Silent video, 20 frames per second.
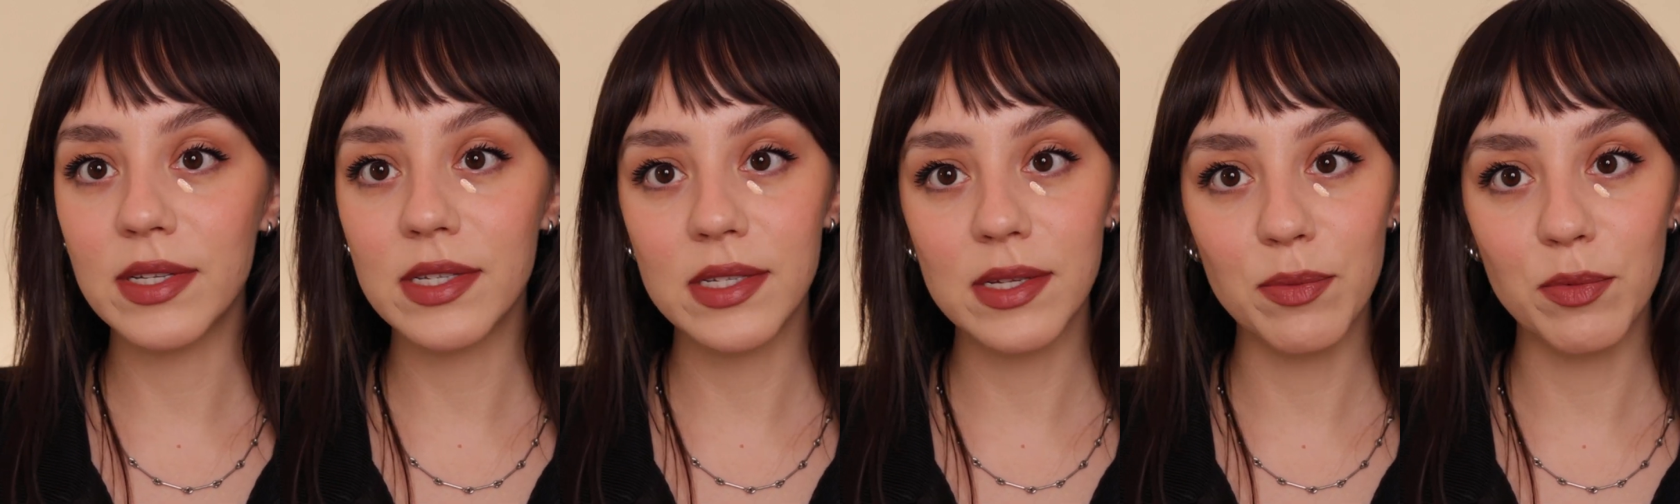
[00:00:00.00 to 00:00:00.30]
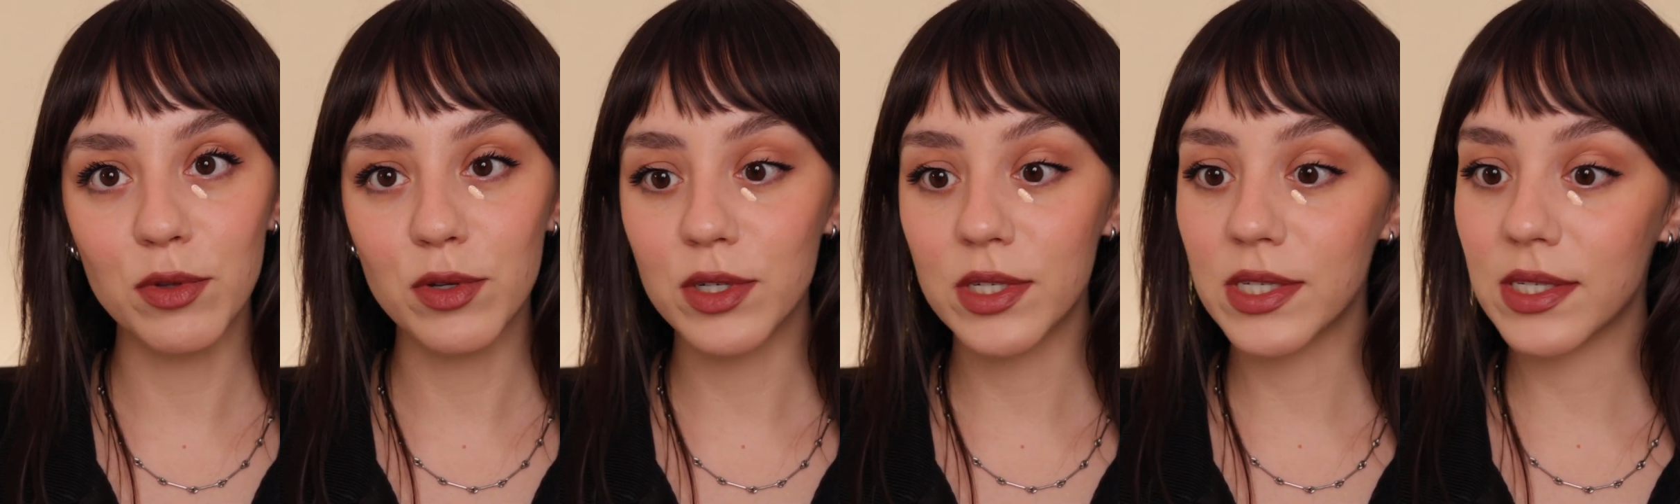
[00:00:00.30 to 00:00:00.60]
a
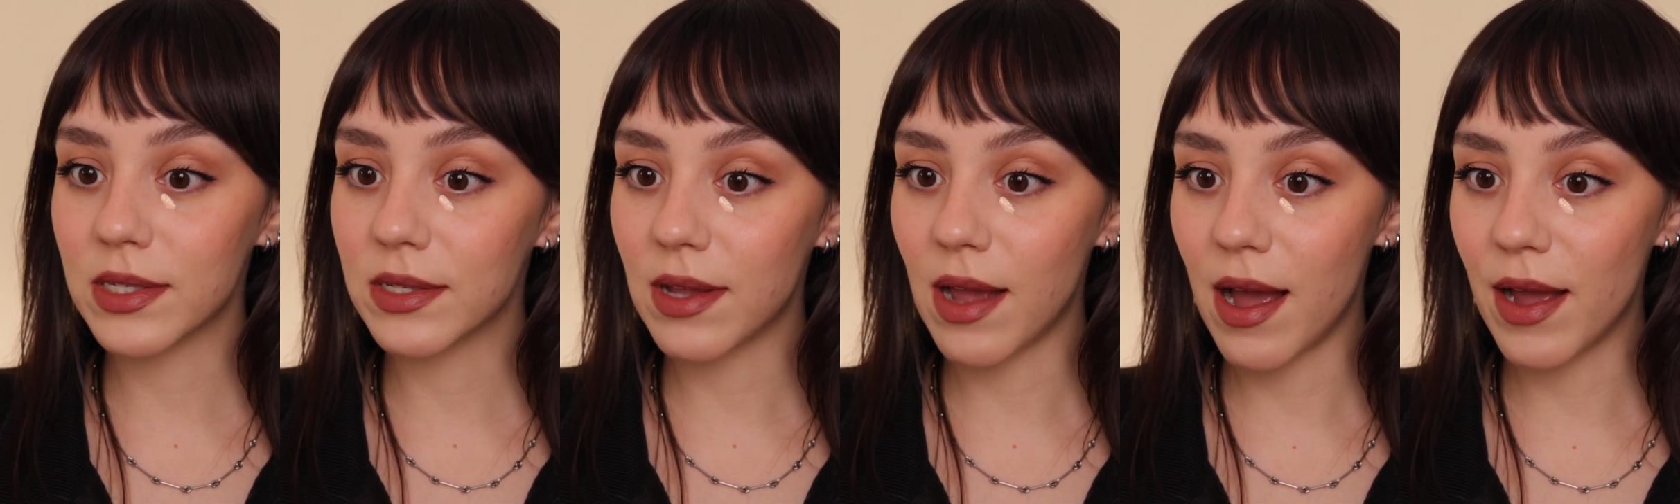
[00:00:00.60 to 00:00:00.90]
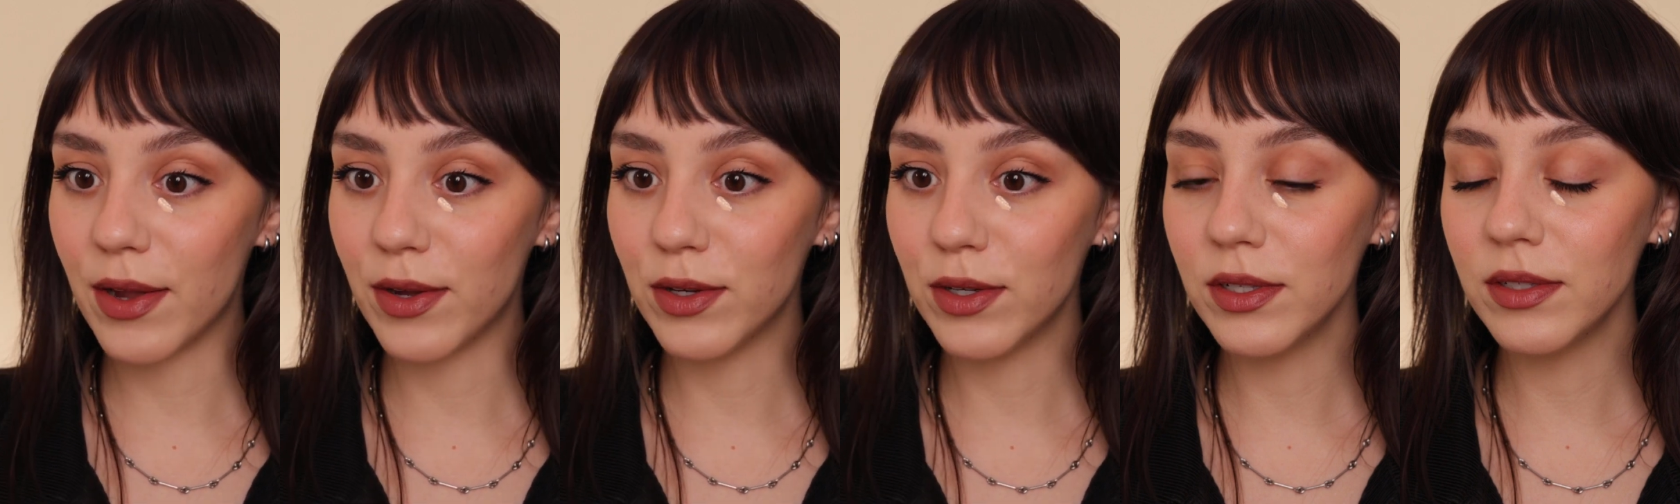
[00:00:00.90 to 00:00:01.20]
similar
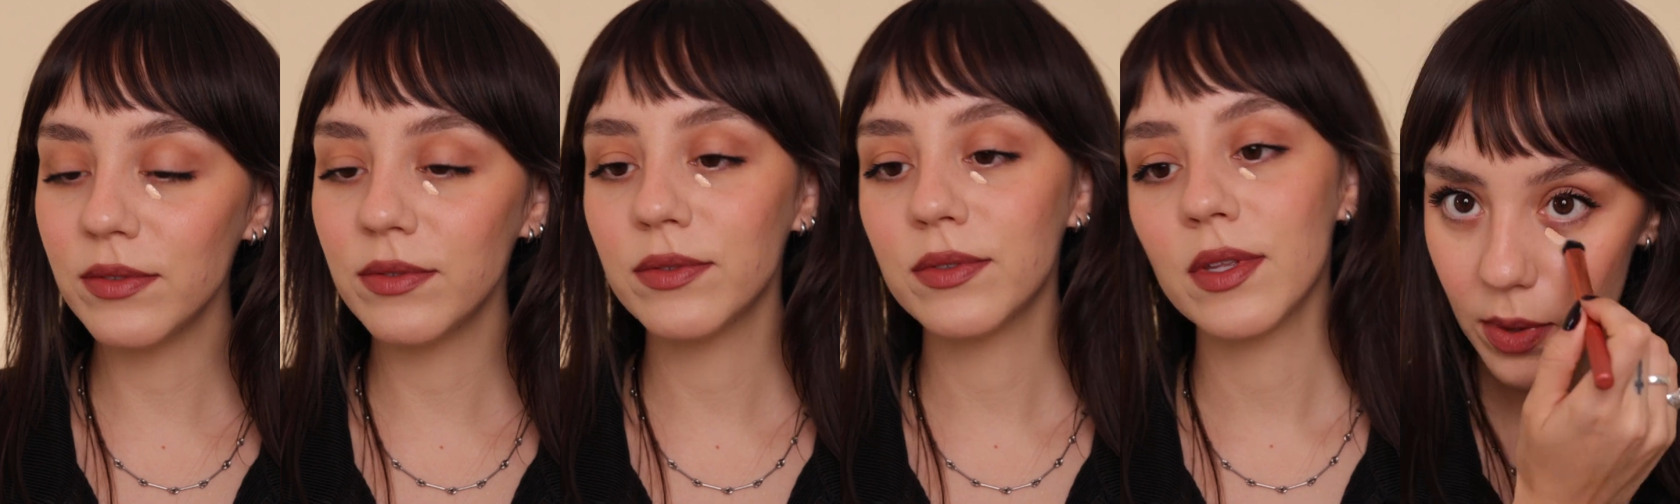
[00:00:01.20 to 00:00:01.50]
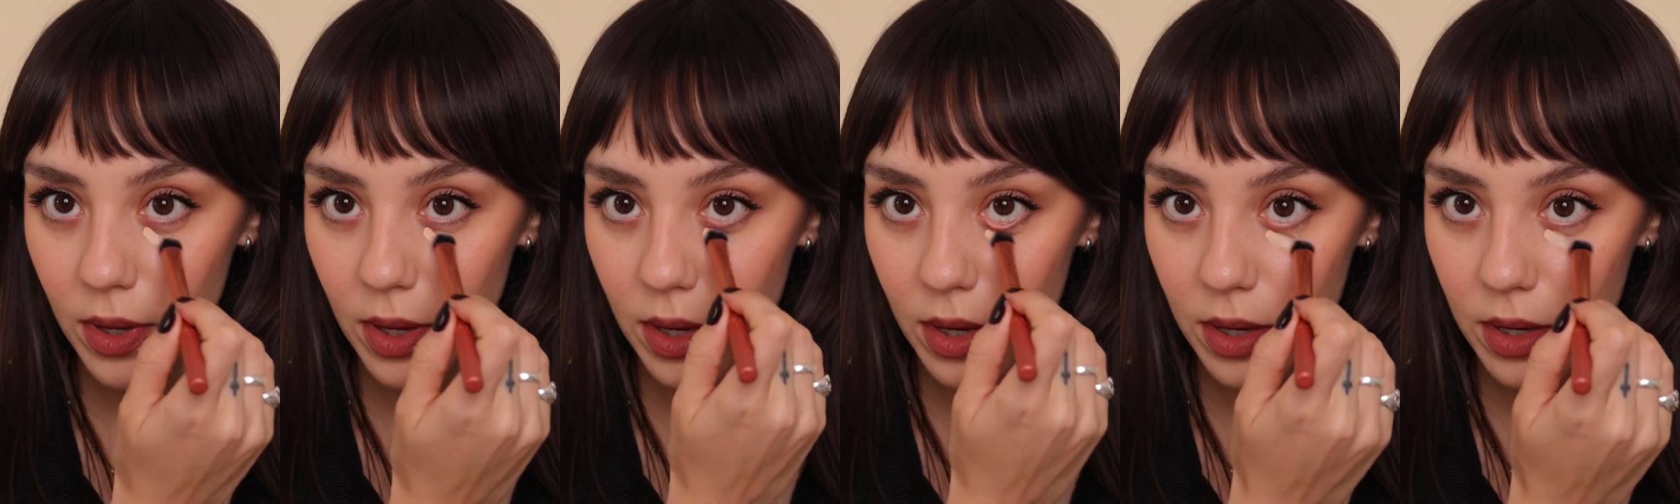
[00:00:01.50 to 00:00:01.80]
style. Go
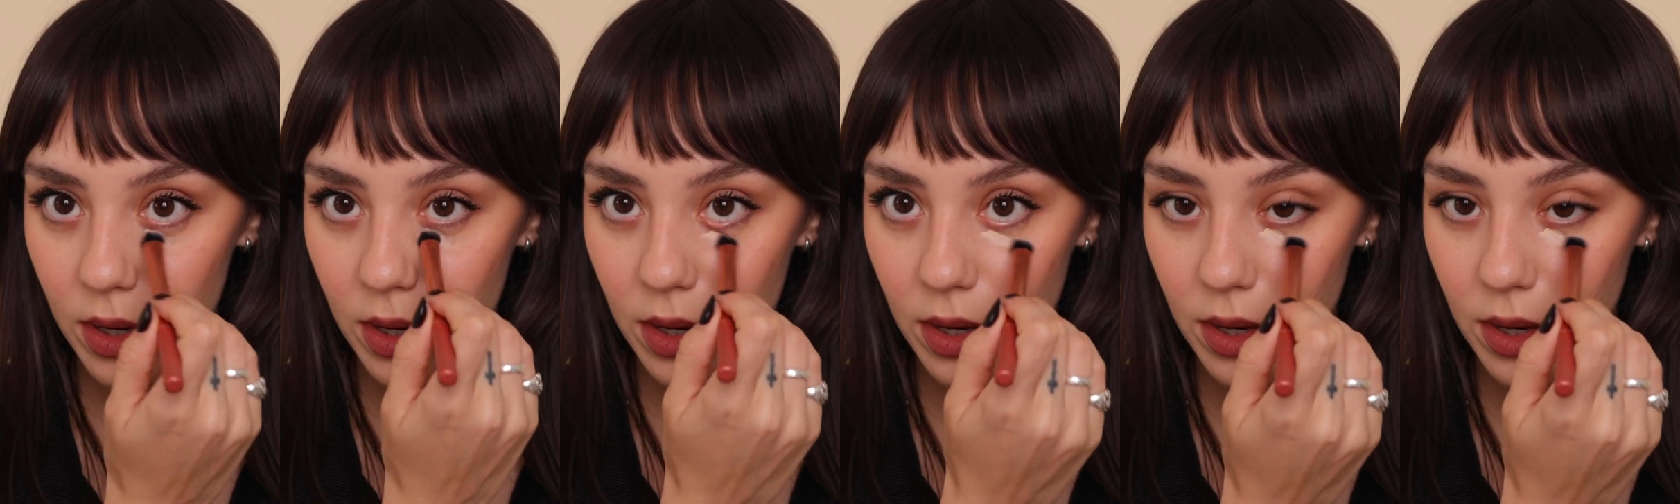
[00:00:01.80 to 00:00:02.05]
ahead